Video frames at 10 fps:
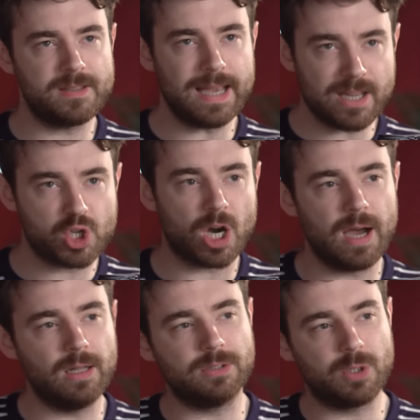take a
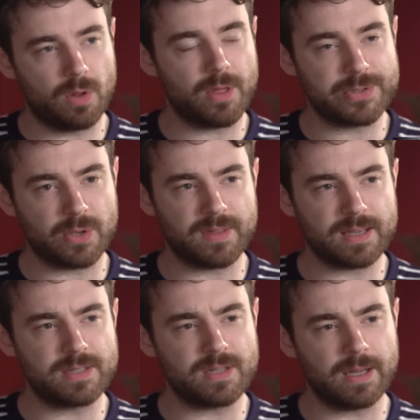child, do all those sort of
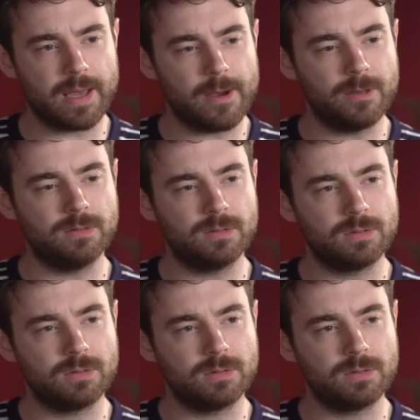things, is going to go,